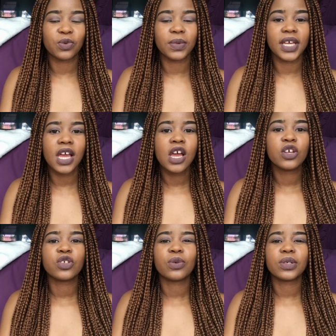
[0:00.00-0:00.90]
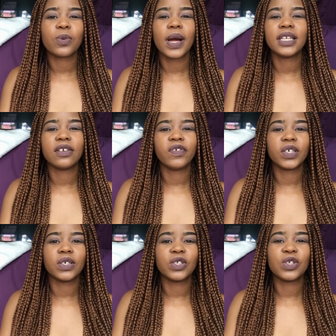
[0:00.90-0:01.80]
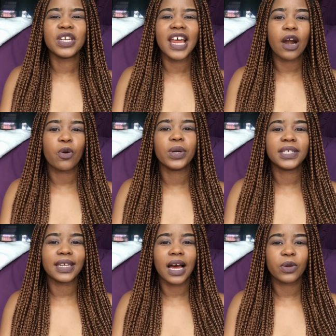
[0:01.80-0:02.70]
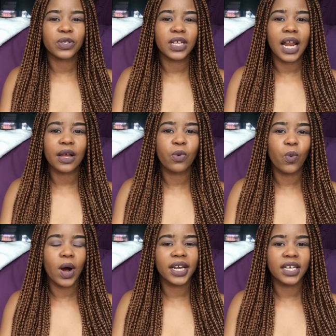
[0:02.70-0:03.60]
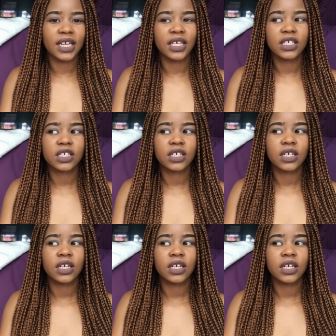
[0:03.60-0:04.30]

to me, so it was quite difficult to narrow it down to like one niche.